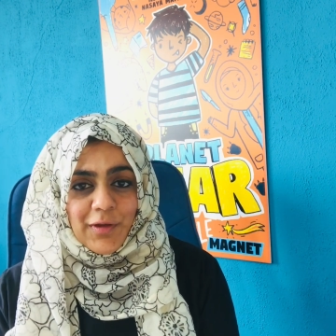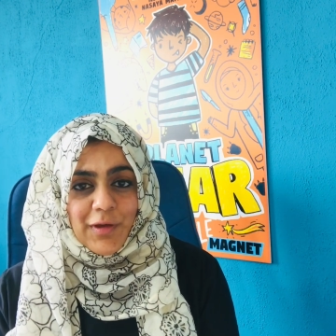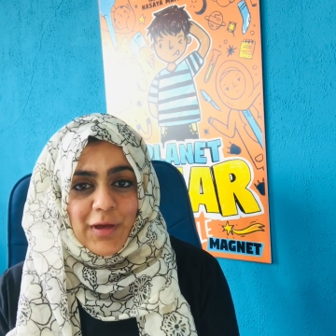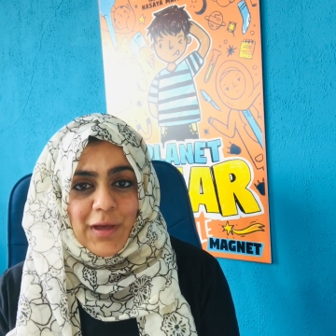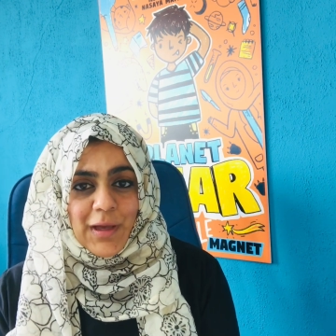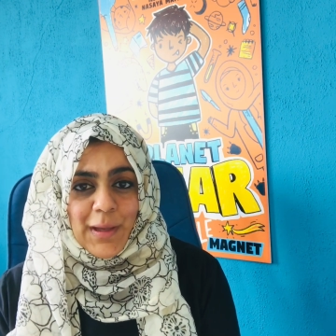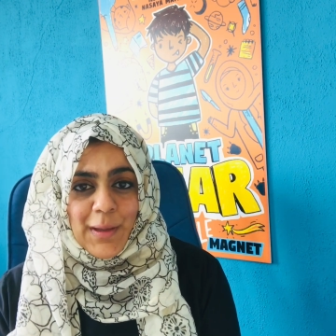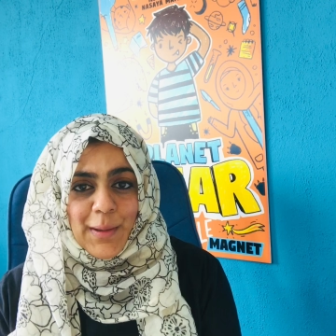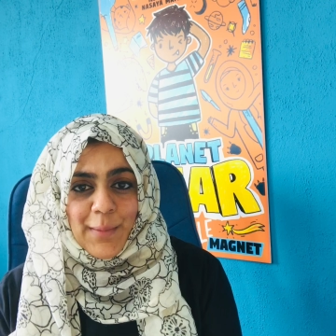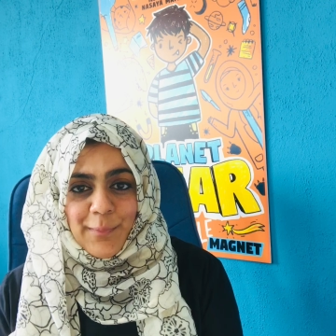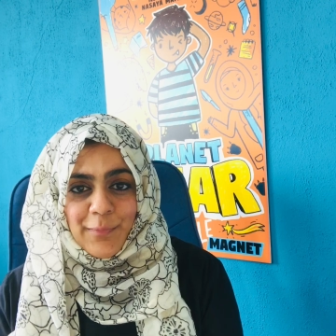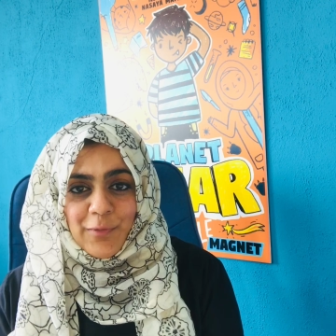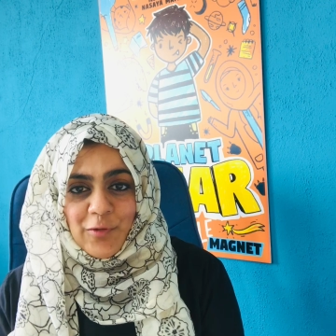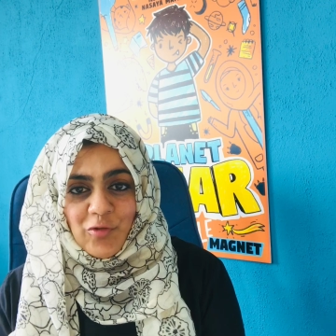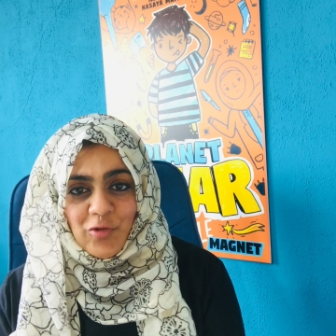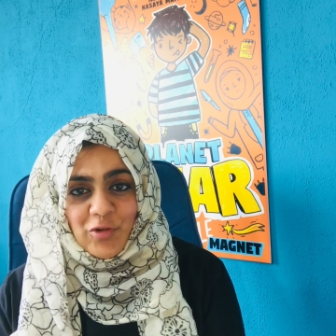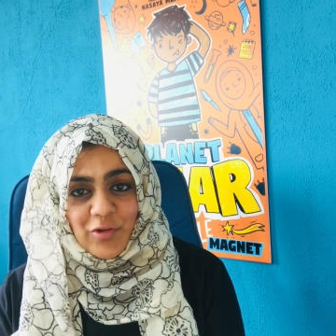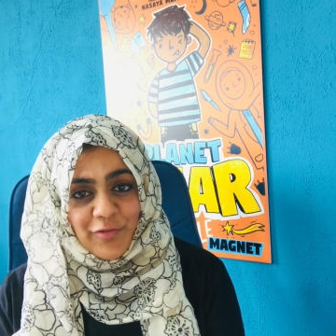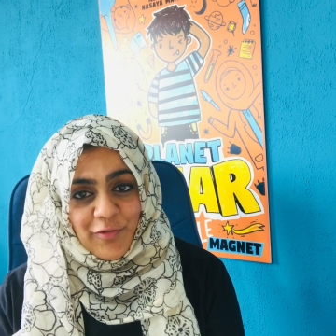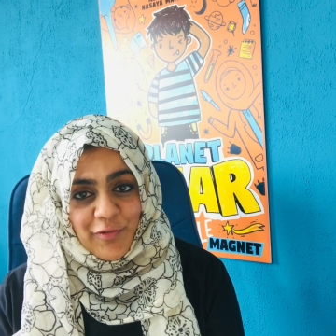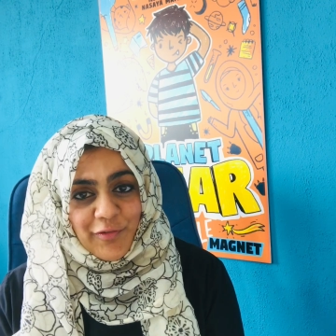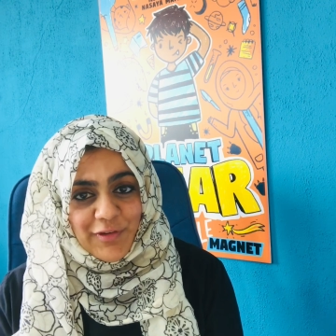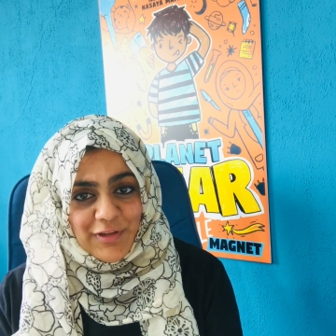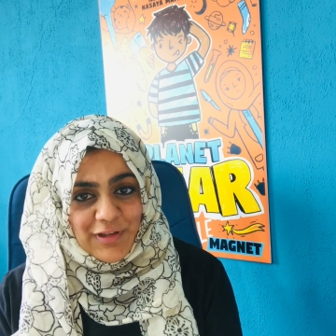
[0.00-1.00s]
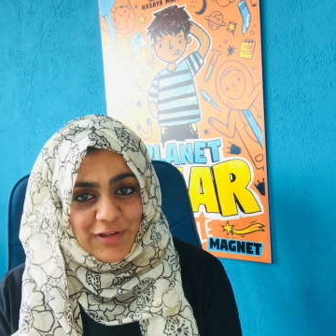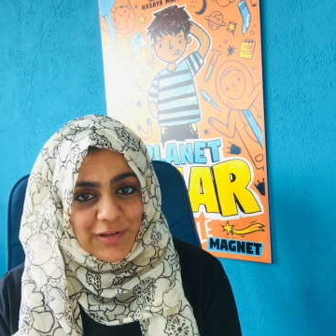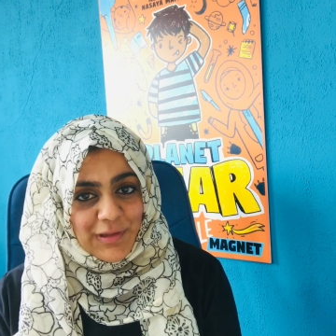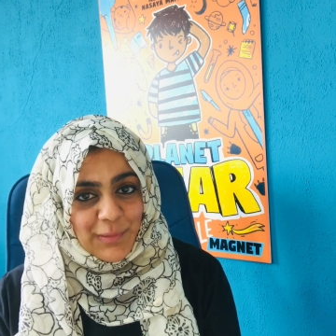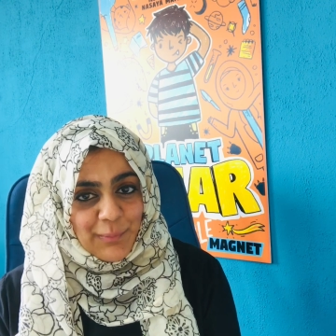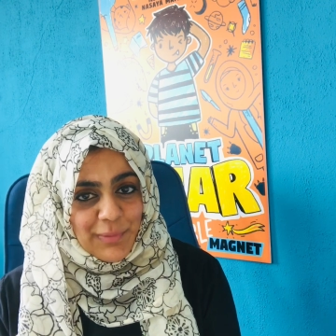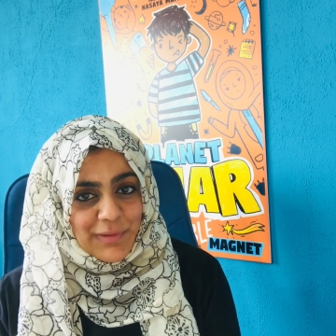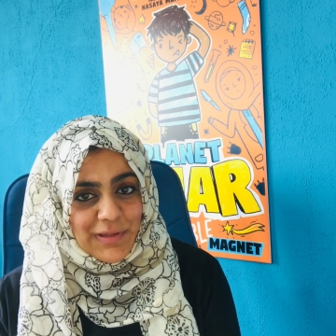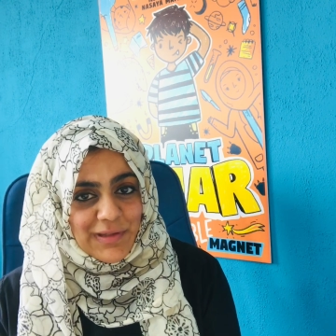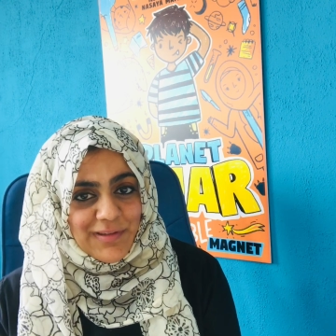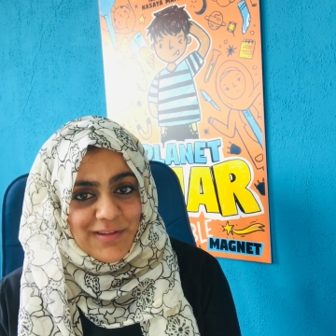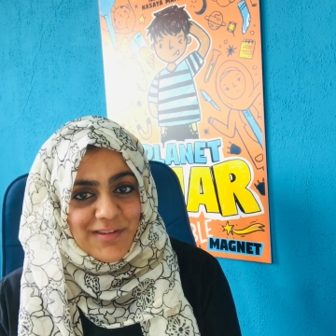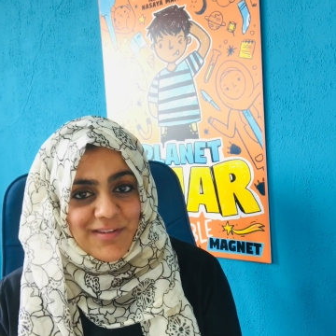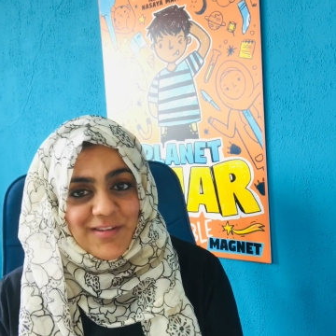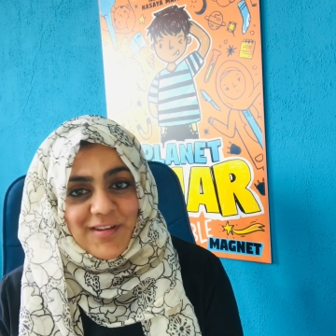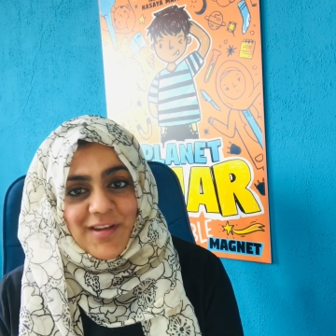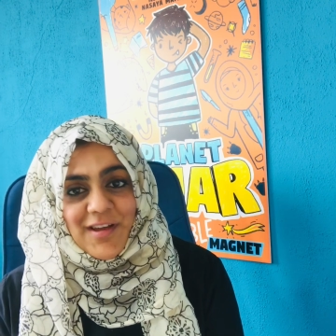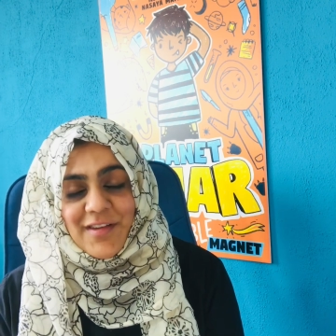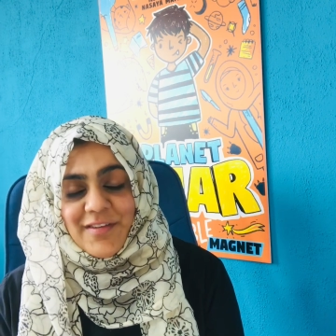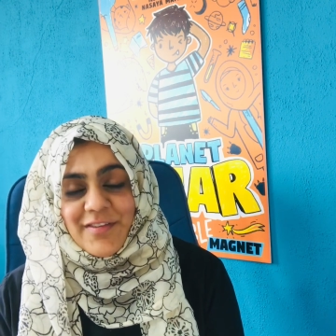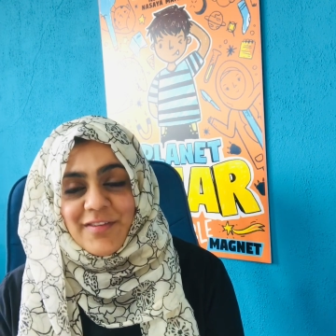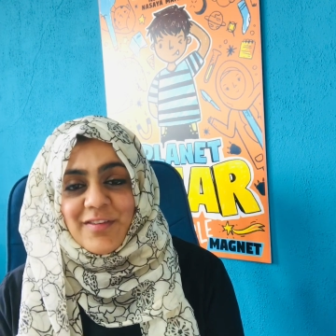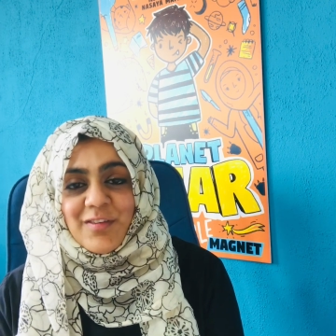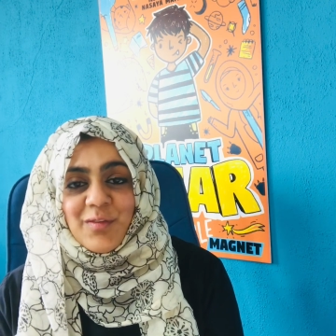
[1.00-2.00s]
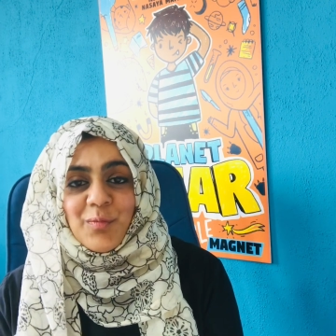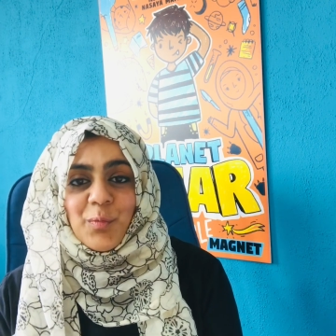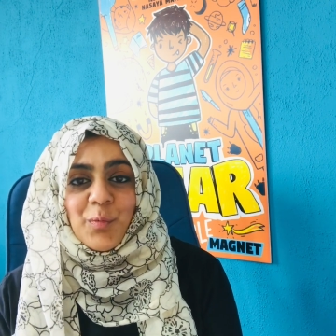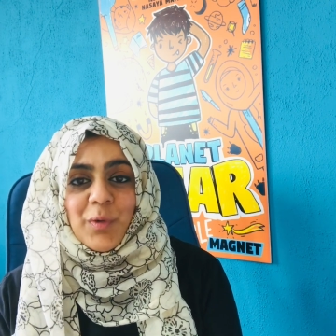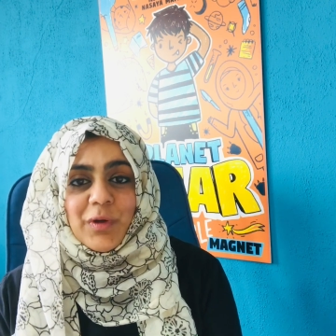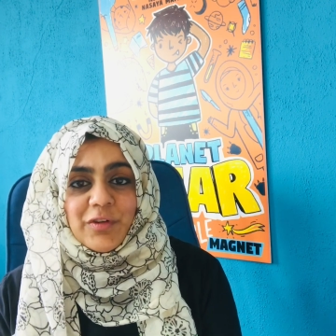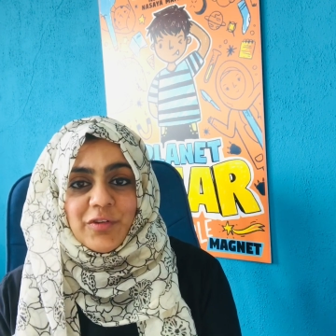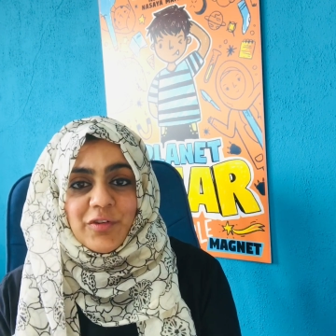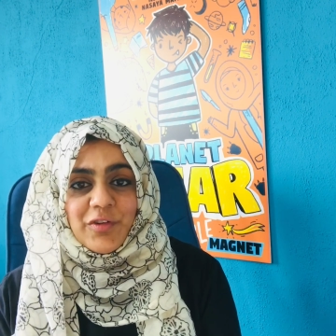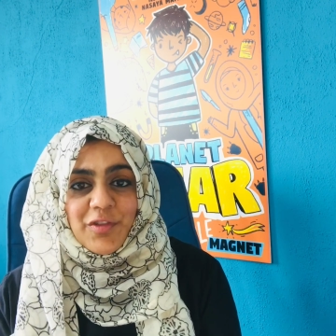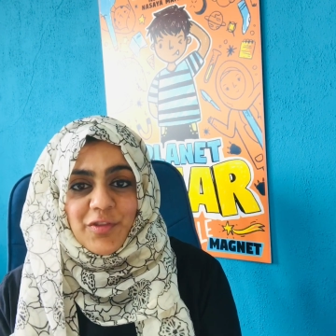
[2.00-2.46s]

you should have already completed tasks 1